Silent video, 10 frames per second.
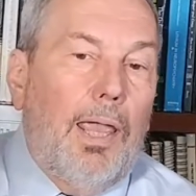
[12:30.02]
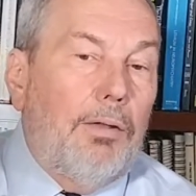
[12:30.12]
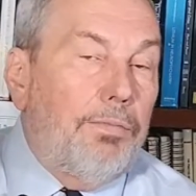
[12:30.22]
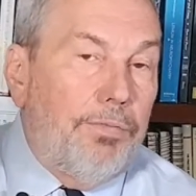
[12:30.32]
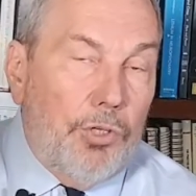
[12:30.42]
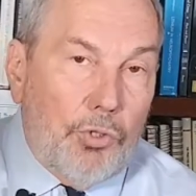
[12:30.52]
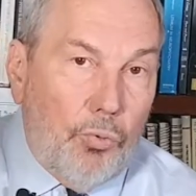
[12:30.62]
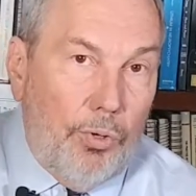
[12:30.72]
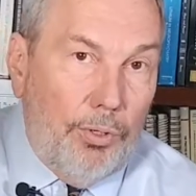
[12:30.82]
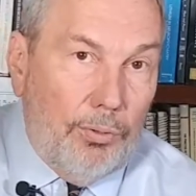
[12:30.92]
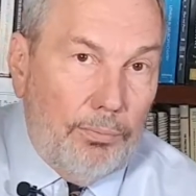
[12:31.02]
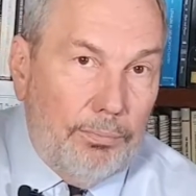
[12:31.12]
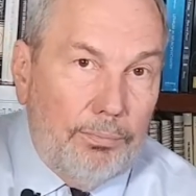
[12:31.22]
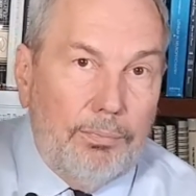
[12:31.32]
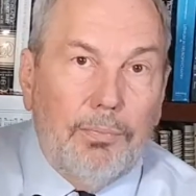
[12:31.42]
Add fish oil.
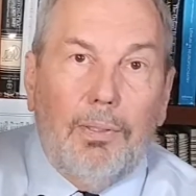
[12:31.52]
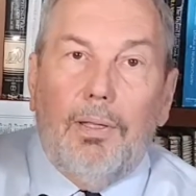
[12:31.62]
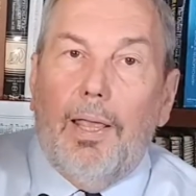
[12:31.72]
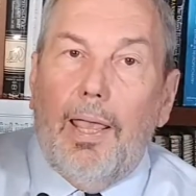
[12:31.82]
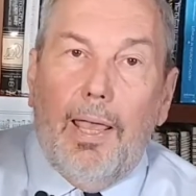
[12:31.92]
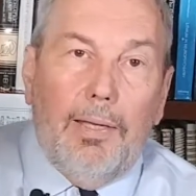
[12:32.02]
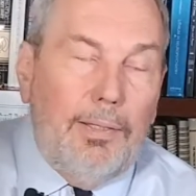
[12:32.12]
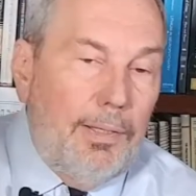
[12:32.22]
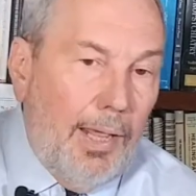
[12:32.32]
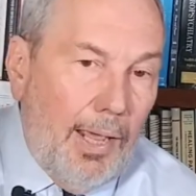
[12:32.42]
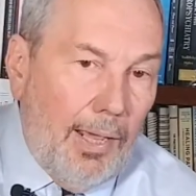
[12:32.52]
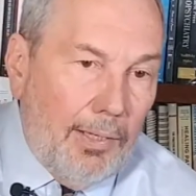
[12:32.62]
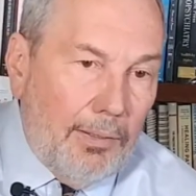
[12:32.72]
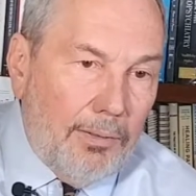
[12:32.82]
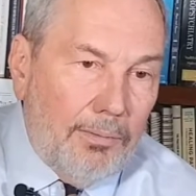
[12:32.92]
Add
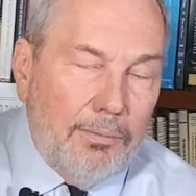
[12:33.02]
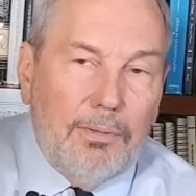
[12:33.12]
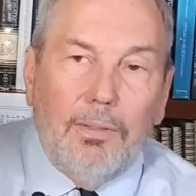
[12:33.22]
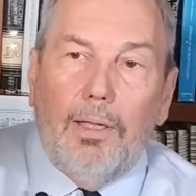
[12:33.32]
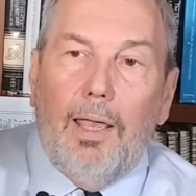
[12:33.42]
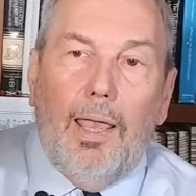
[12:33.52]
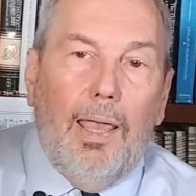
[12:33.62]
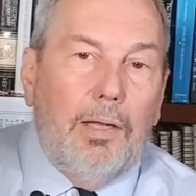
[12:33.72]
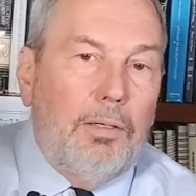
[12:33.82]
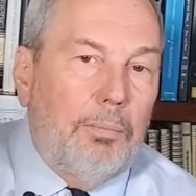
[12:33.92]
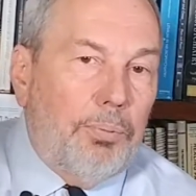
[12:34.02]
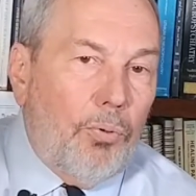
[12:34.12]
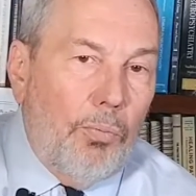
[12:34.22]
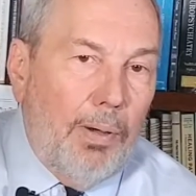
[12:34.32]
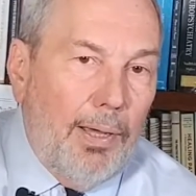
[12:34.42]
NAC. Add a
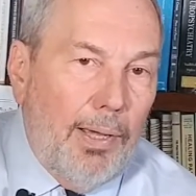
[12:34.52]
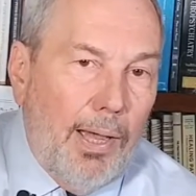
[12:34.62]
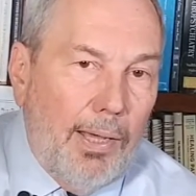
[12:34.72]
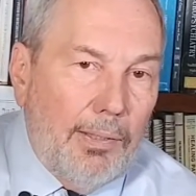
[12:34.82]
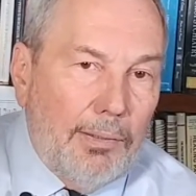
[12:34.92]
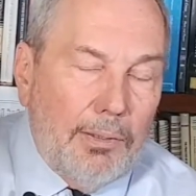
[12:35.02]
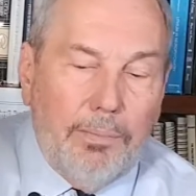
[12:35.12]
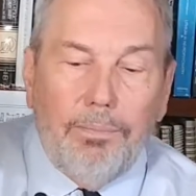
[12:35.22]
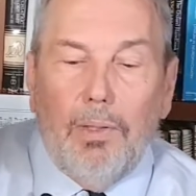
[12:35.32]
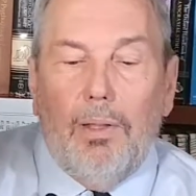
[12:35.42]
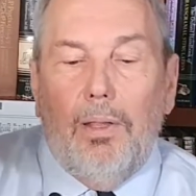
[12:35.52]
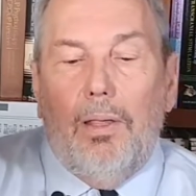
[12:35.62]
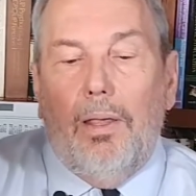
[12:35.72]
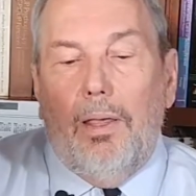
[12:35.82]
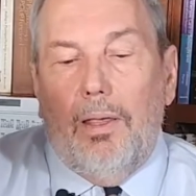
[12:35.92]
probiotic.
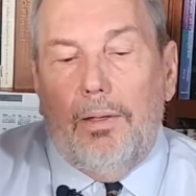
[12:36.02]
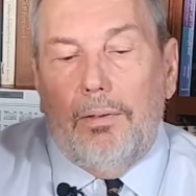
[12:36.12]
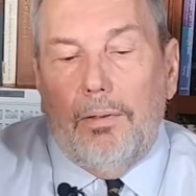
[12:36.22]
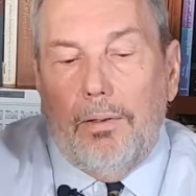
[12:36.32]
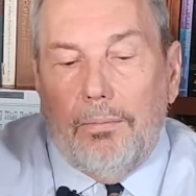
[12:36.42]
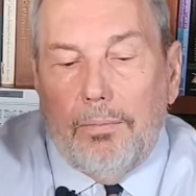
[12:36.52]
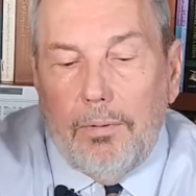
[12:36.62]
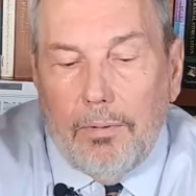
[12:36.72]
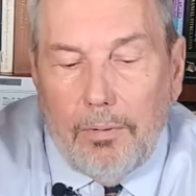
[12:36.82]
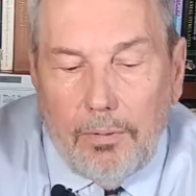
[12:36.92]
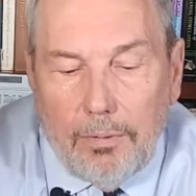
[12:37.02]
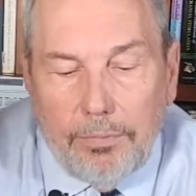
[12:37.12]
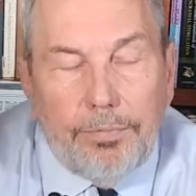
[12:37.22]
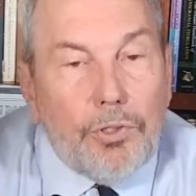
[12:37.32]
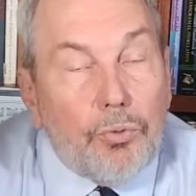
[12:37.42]
And
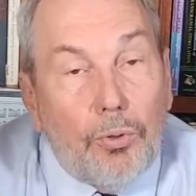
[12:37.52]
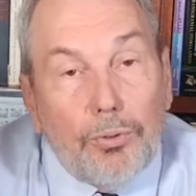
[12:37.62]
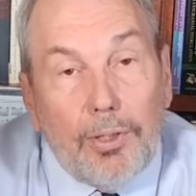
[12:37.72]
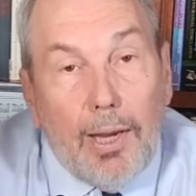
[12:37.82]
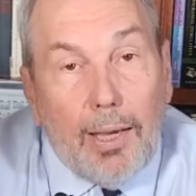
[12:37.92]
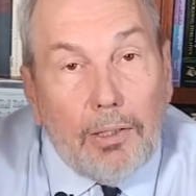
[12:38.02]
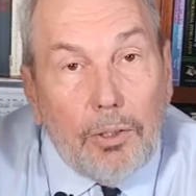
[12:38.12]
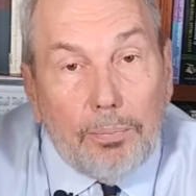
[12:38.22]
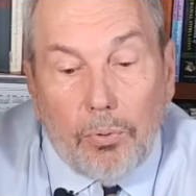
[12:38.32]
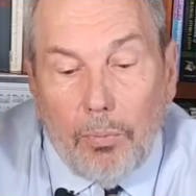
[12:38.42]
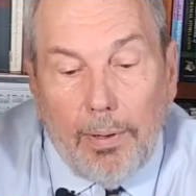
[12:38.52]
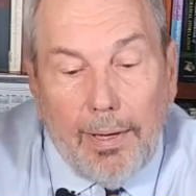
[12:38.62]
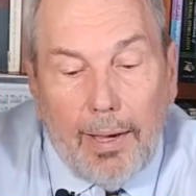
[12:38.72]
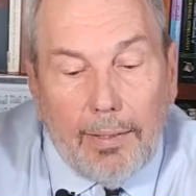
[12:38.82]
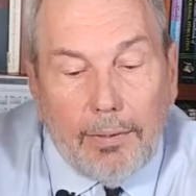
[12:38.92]
the fish oil, the NAC, and the
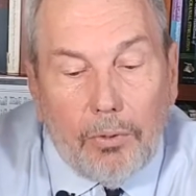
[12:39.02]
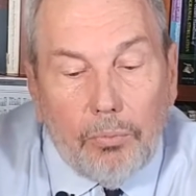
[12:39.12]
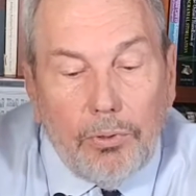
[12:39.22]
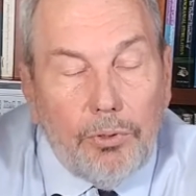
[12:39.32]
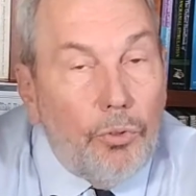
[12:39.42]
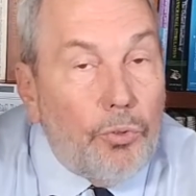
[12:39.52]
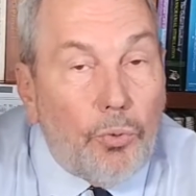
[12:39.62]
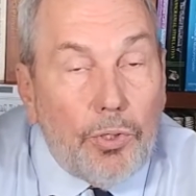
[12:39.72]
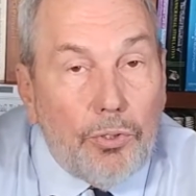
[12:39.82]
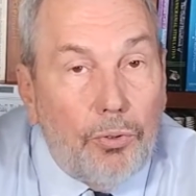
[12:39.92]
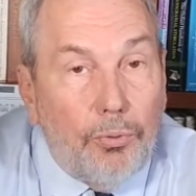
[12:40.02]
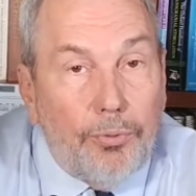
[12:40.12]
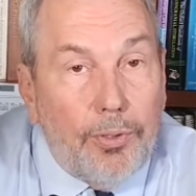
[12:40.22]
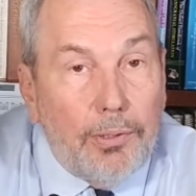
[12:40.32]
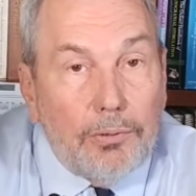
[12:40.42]
probiotic are really nutritional
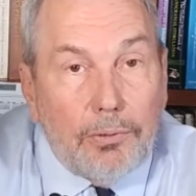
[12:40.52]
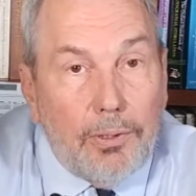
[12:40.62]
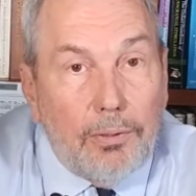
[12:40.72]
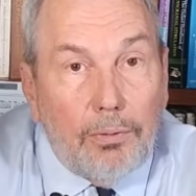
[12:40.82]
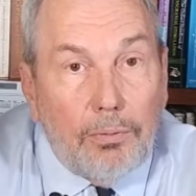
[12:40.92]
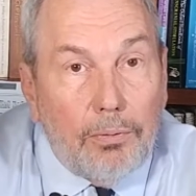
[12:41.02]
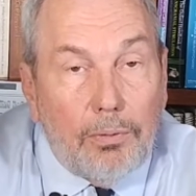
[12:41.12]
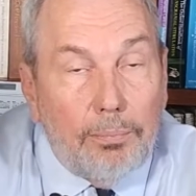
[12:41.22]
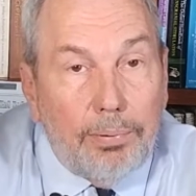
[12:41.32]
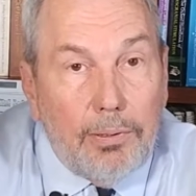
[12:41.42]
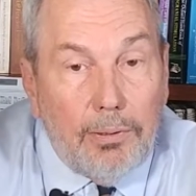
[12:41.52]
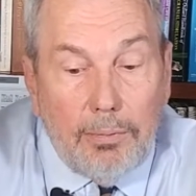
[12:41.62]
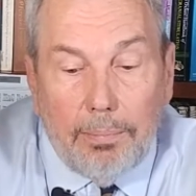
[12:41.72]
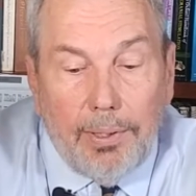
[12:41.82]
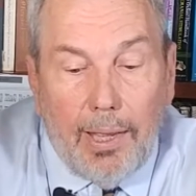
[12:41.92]
things that are
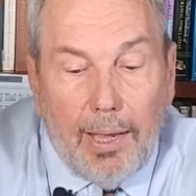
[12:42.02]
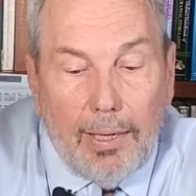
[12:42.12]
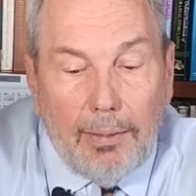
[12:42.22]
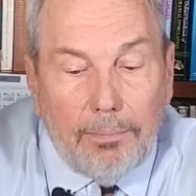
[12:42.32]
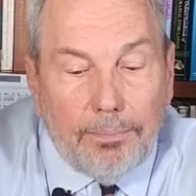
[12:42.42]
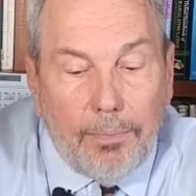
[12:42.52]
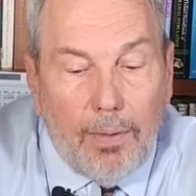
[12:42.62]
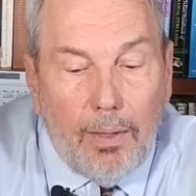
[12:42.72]
completely benign.